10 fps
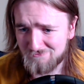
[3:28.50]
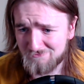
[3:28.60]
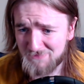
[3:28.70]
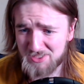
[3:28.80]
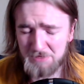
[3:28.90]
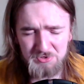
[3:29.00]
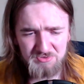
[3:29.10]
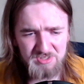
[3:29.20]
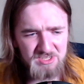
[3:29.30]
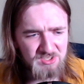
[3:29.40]
To some
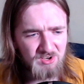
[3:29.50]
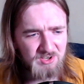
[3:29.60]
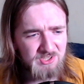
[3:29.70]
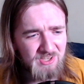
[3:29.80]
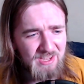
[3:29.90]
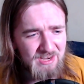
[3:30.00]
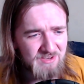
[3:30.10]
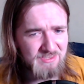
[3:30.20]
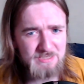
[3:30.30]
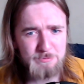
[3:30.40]
degree, you could argue that
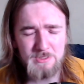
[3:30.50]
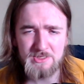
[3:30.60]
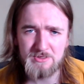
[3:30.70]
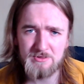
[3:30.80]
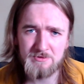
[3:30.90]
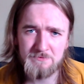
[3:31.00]
anything is political.